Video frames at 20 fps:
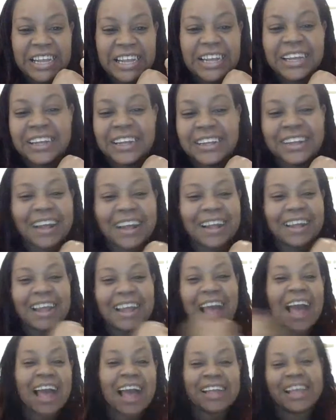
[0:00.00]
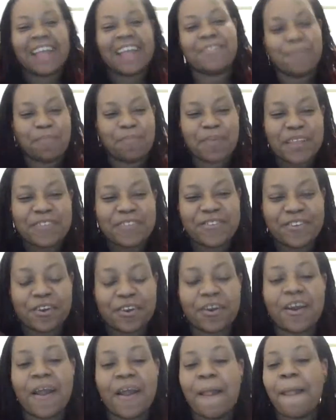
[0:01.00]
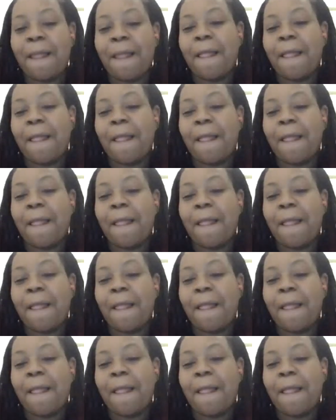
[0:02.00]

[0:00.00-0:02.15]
like I got the picture.